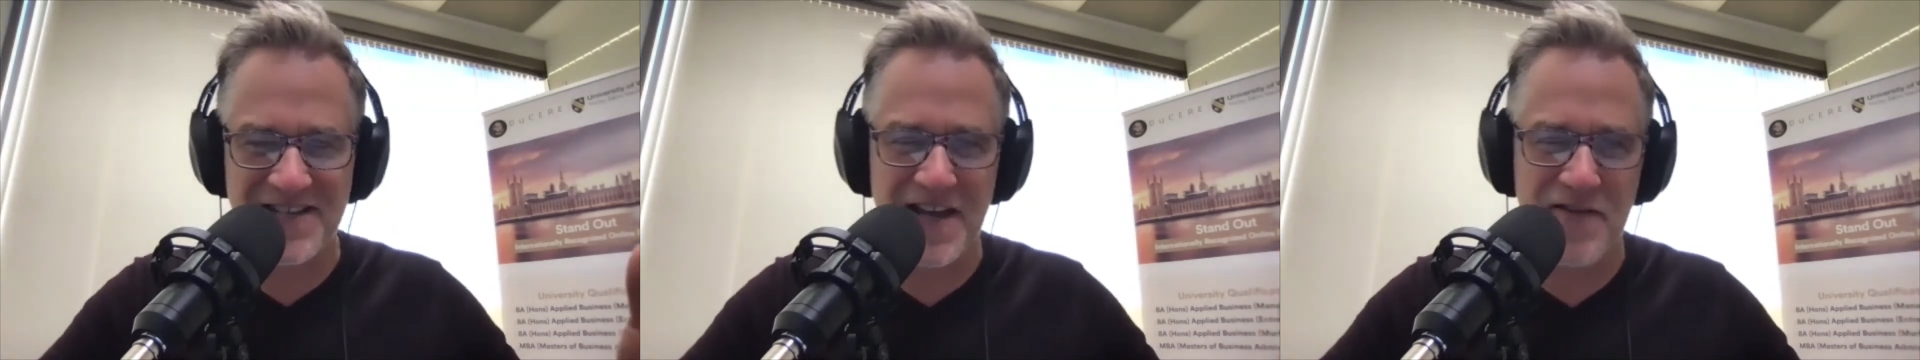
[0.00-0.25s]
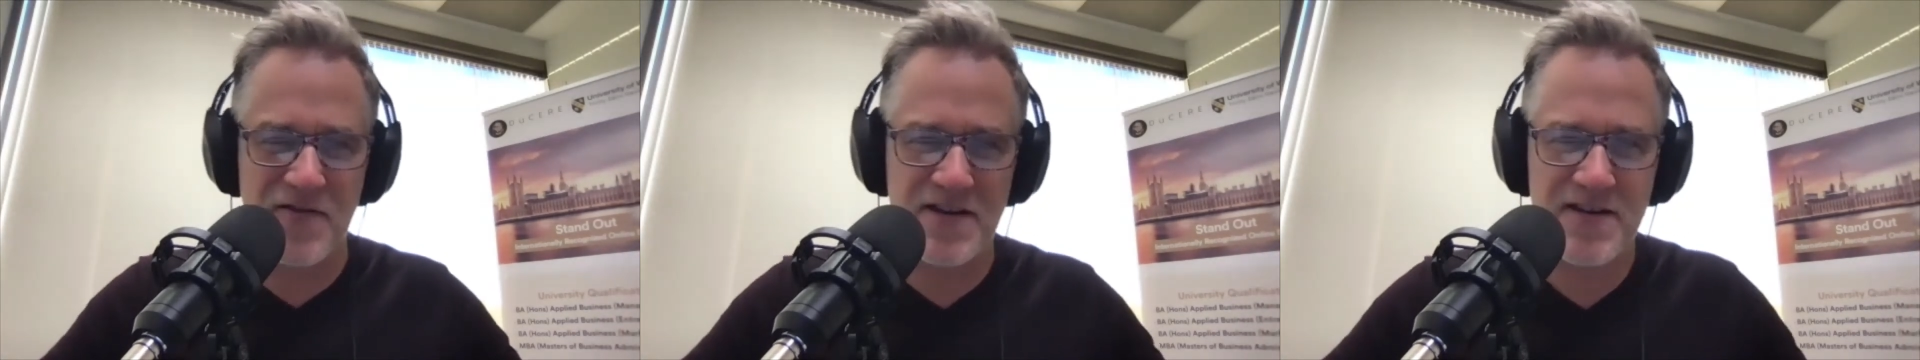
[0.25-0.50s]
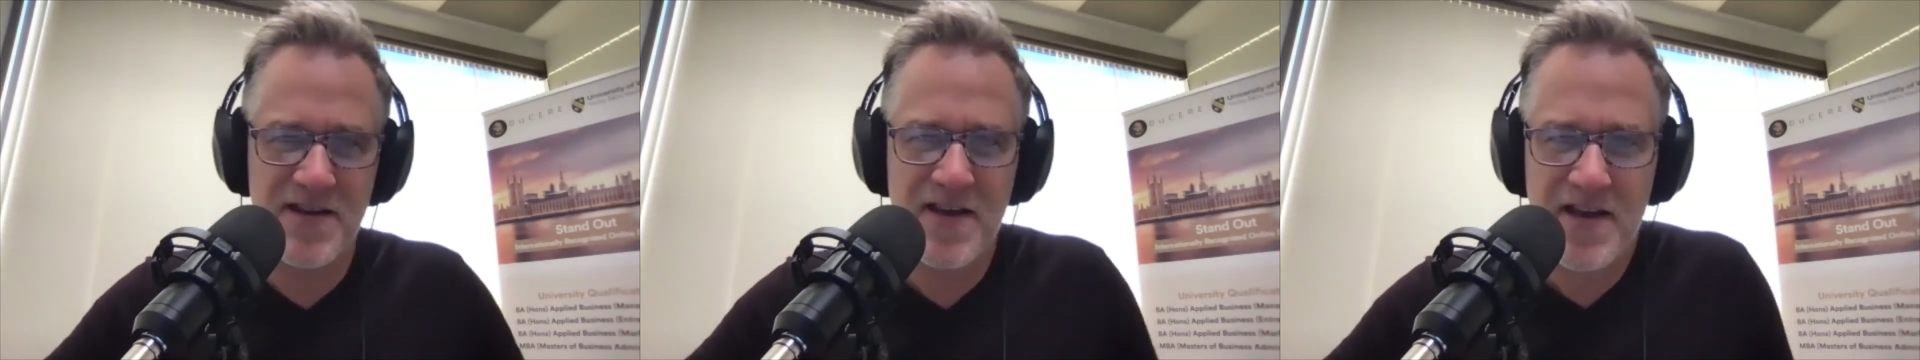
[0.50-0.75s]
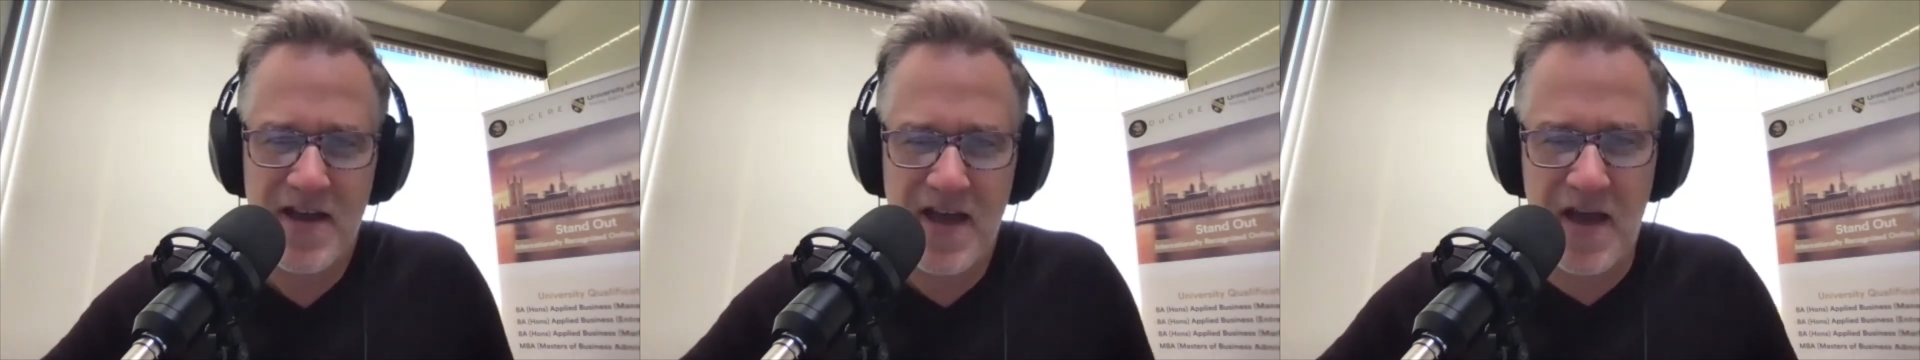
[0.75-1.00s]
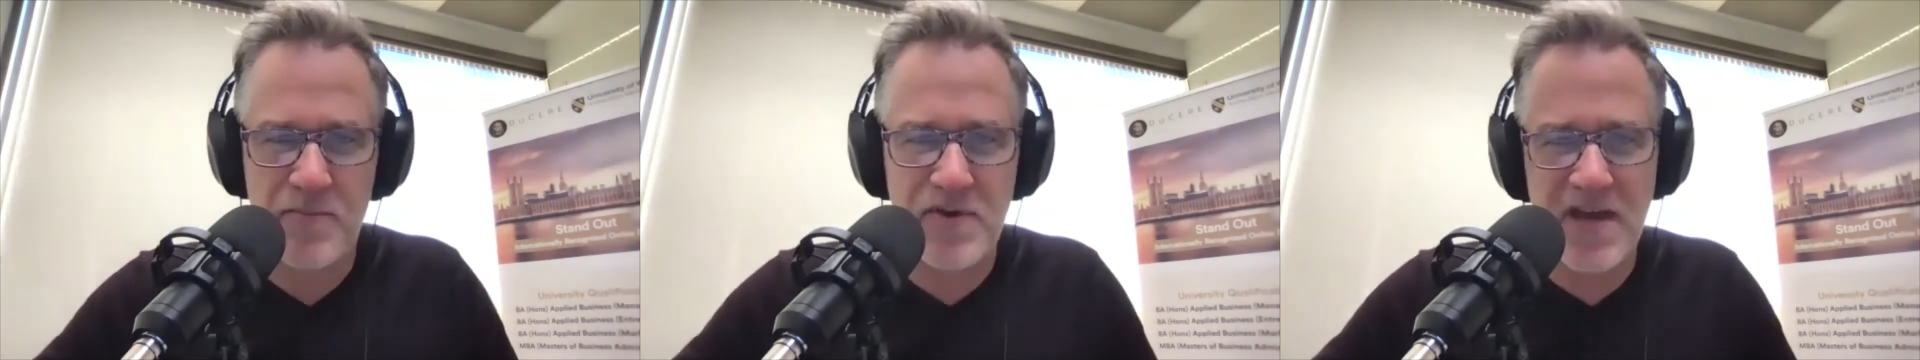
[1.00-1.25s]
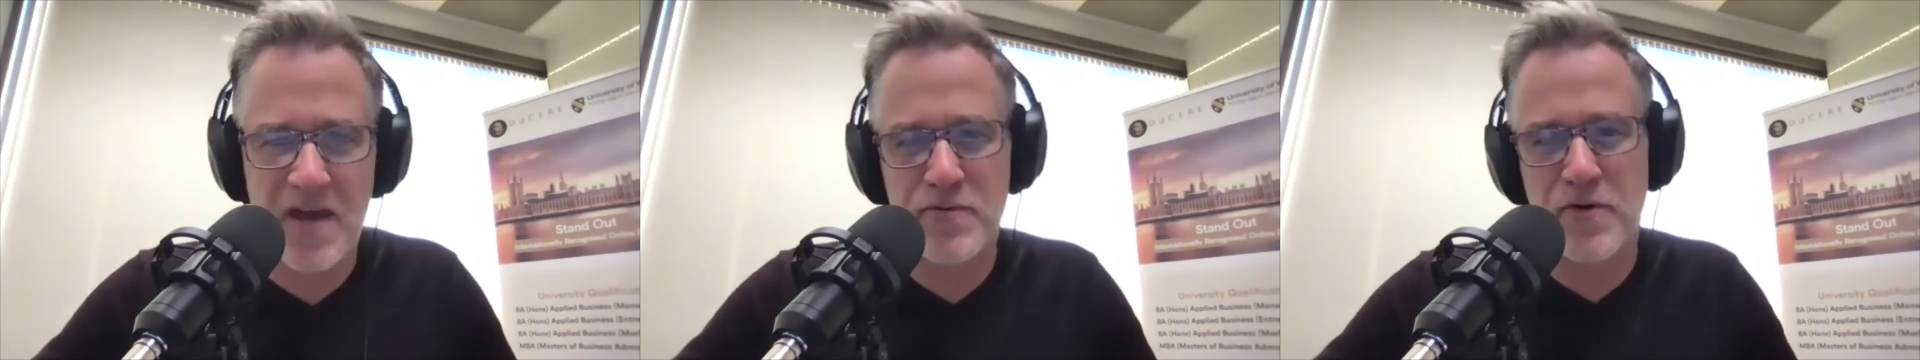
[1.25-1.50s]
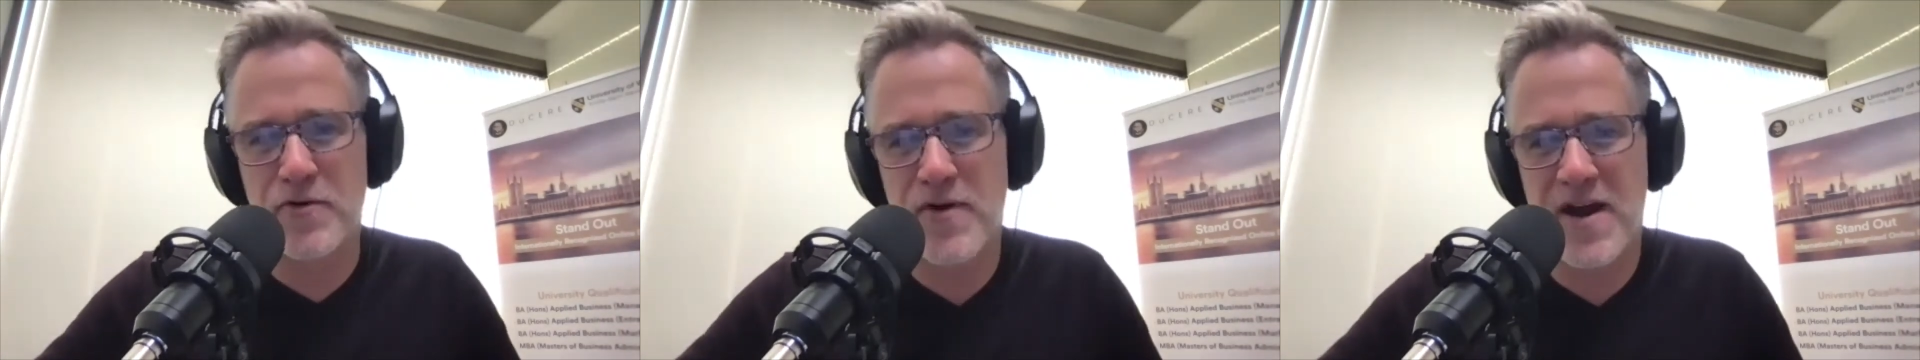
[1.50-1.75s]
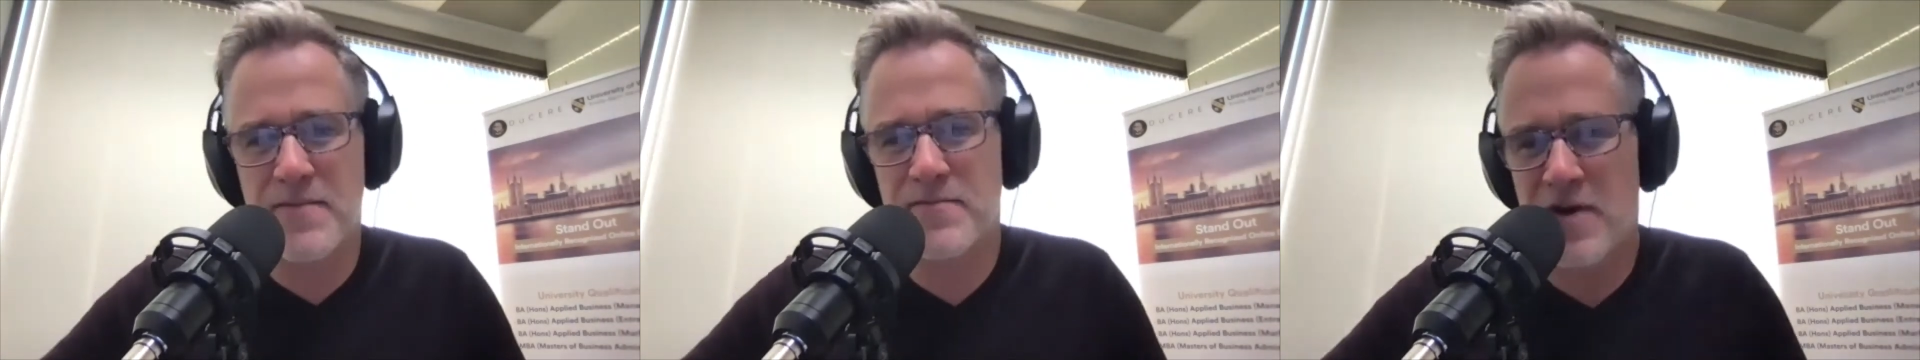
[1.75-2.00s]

David MBA program,